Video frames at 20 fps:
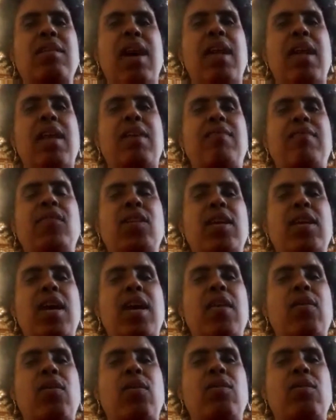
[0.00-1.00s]

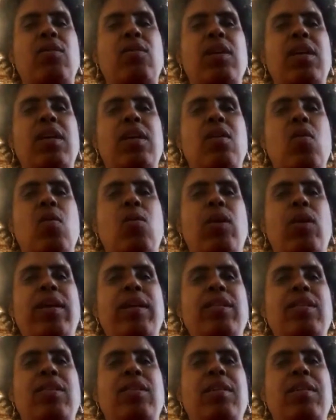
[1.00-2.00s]
and kind of
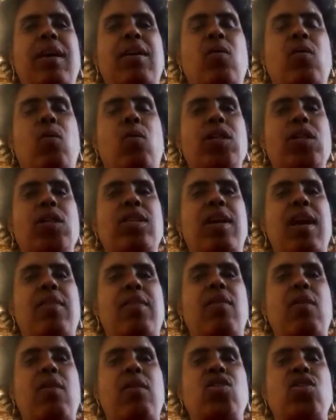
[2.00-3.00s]
together, you know,
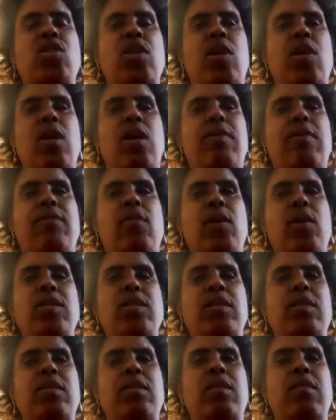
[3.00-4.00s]
willing to like work
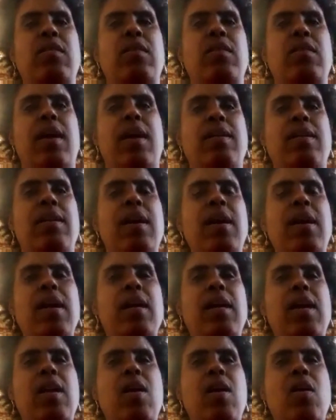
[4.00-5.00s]
together and share our
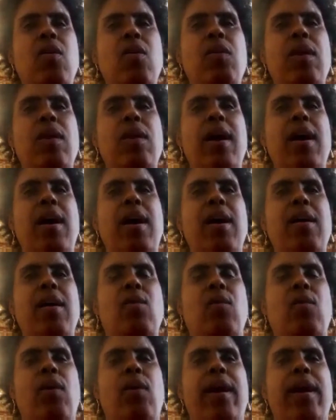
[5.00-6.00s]
voices so that
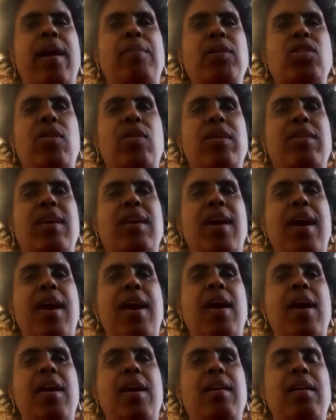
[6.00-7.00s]
you know
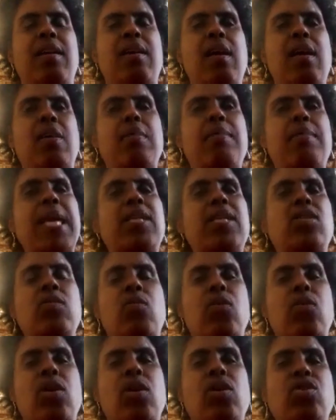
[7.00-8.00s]
we're able to at
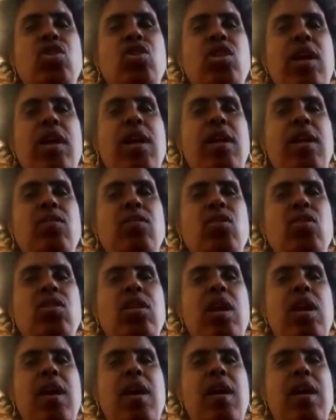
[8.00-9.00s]
the end
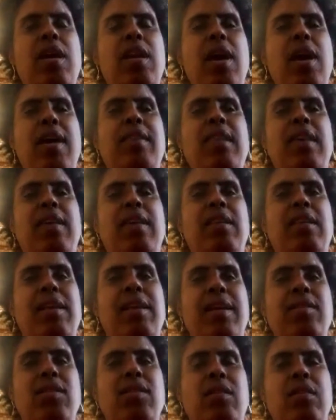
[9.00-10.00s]
make some real
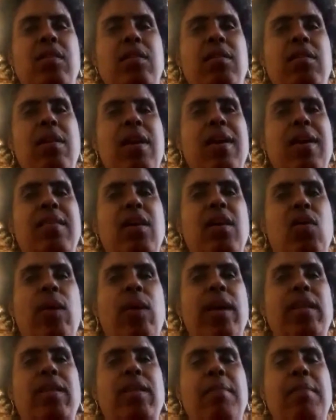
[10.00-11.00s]
change. And I
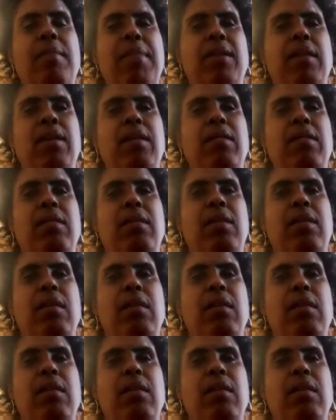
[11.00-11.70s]
think that that's the